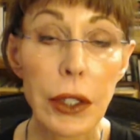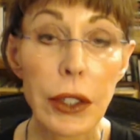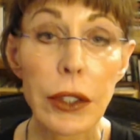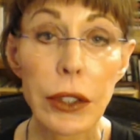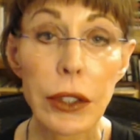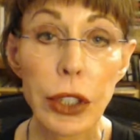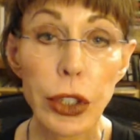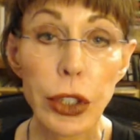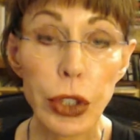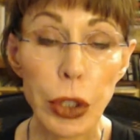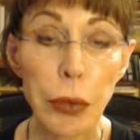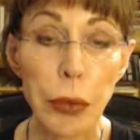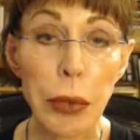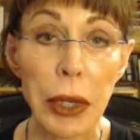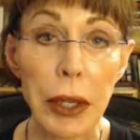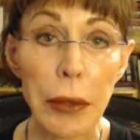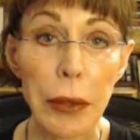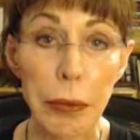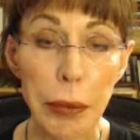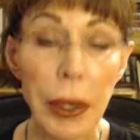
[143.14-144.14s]
you should
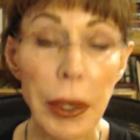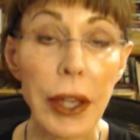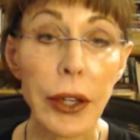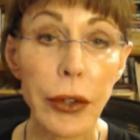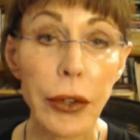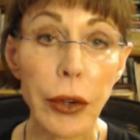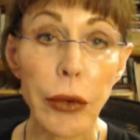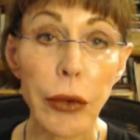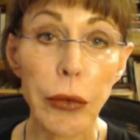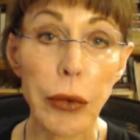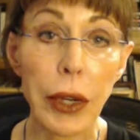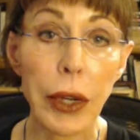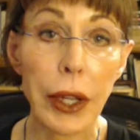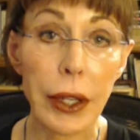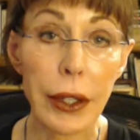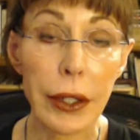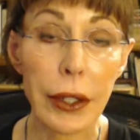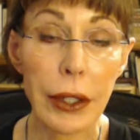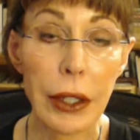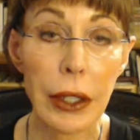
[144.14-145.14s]
pay your own way.
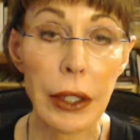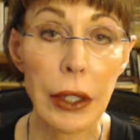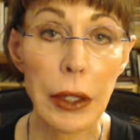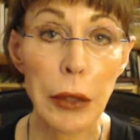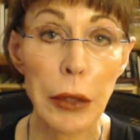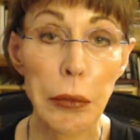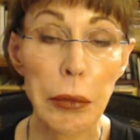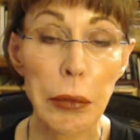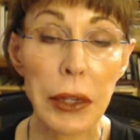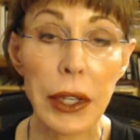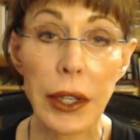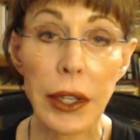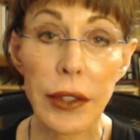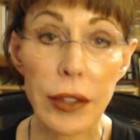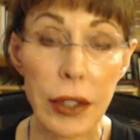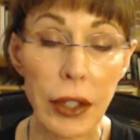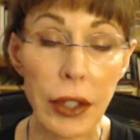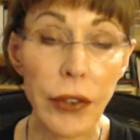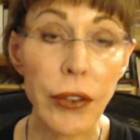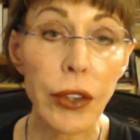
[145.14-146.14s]
Because
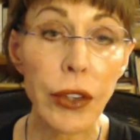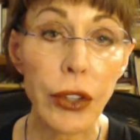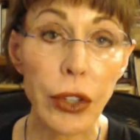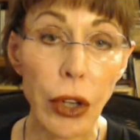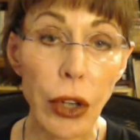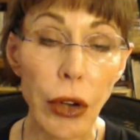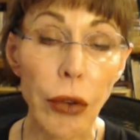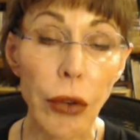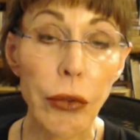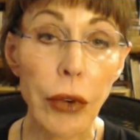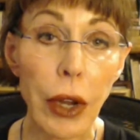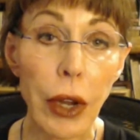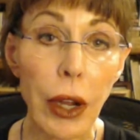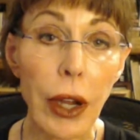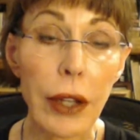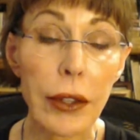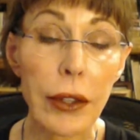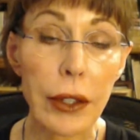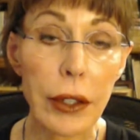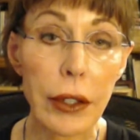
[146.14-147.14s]
if you don't,
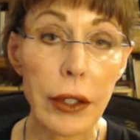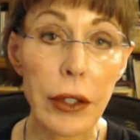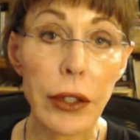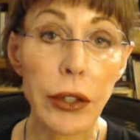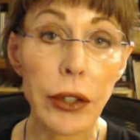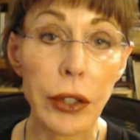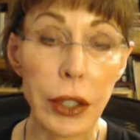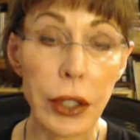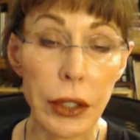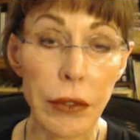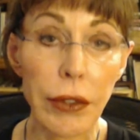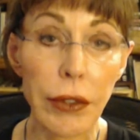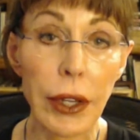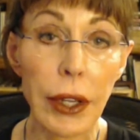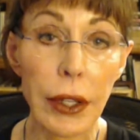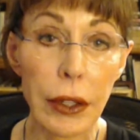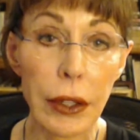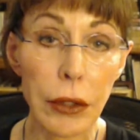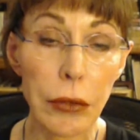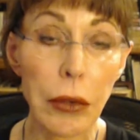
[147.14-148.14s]
I think you're
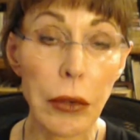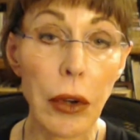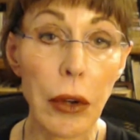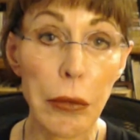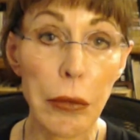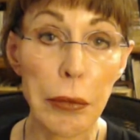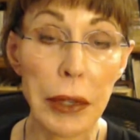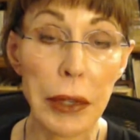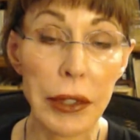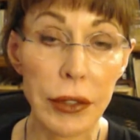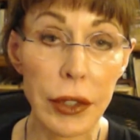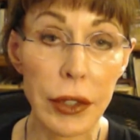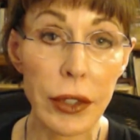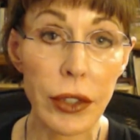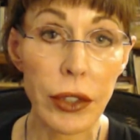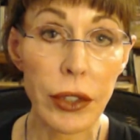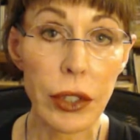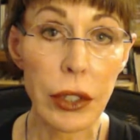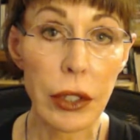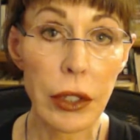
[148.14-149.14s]
conveying the wrong
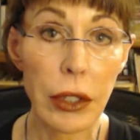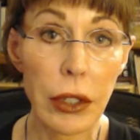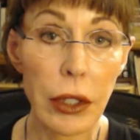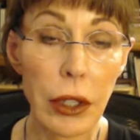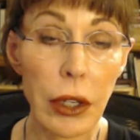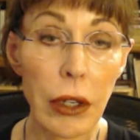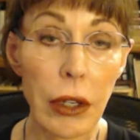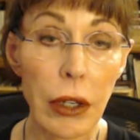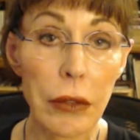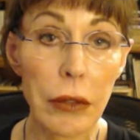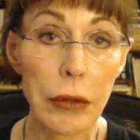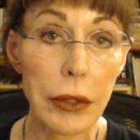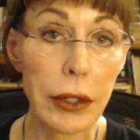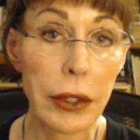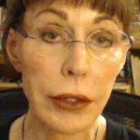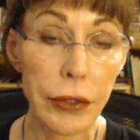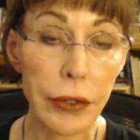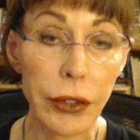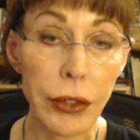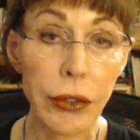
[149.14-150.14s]
message.
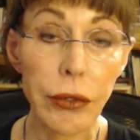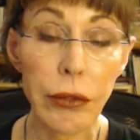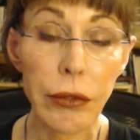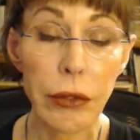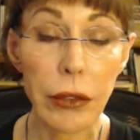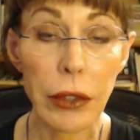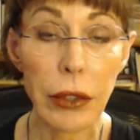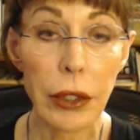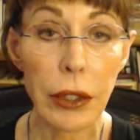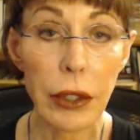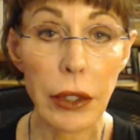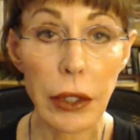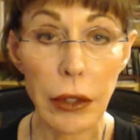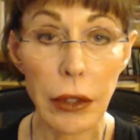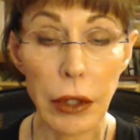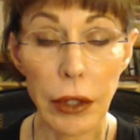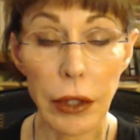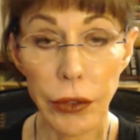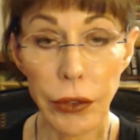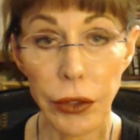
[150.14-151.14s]
If
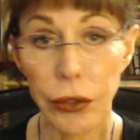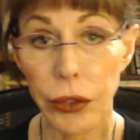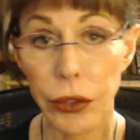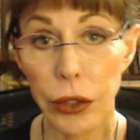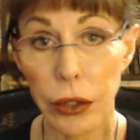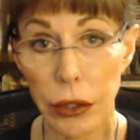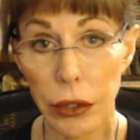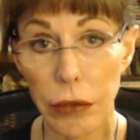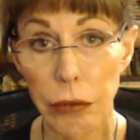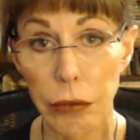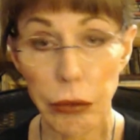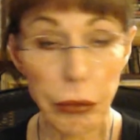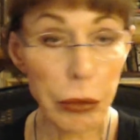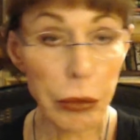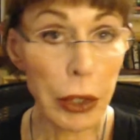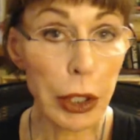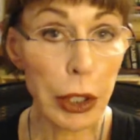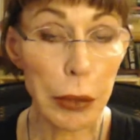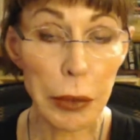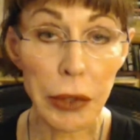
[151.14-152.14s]
you
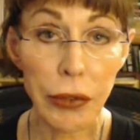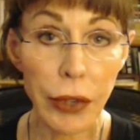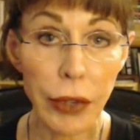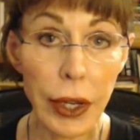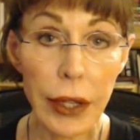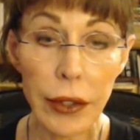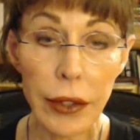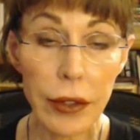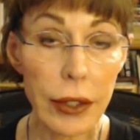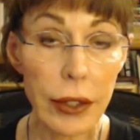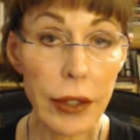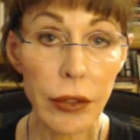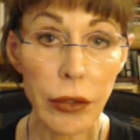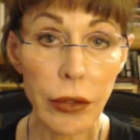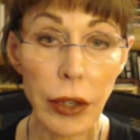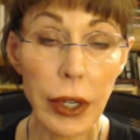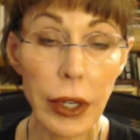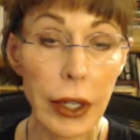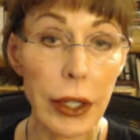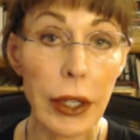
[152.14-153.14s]
want to be friends, that's
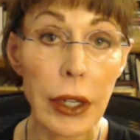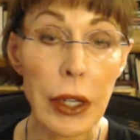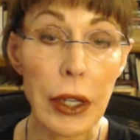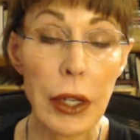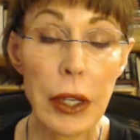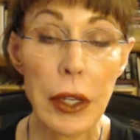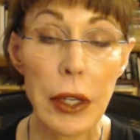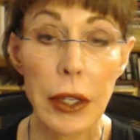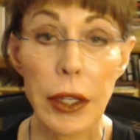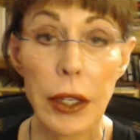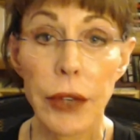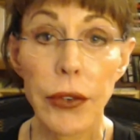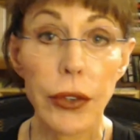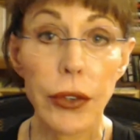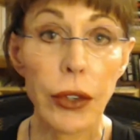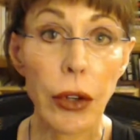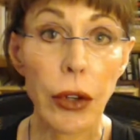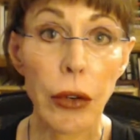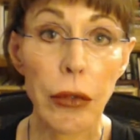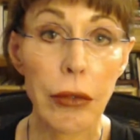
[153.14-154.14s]
great. If you
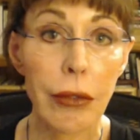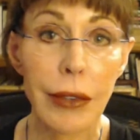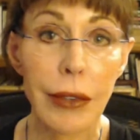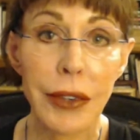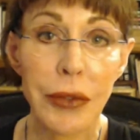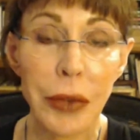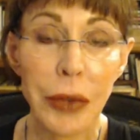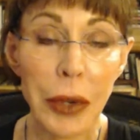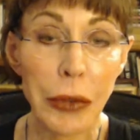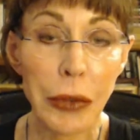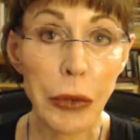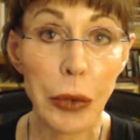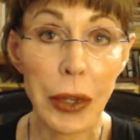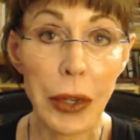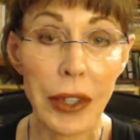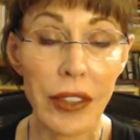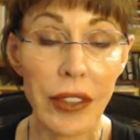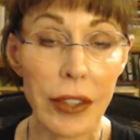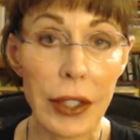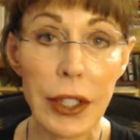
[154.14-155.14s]
don't ever want
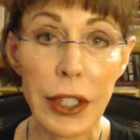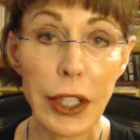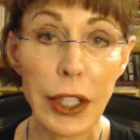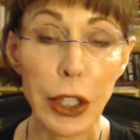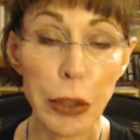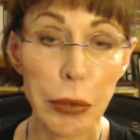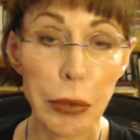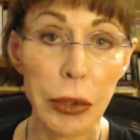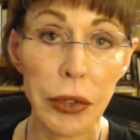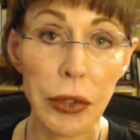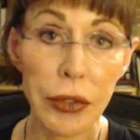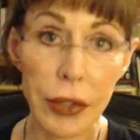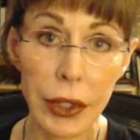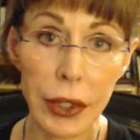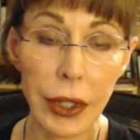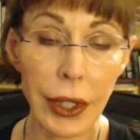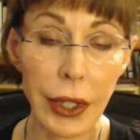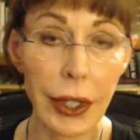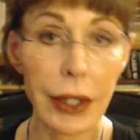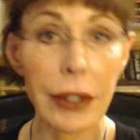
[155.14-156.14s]
to see the other person
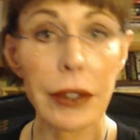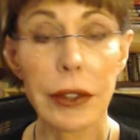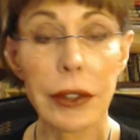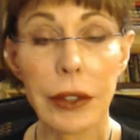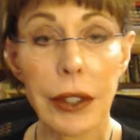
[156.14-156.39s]
again,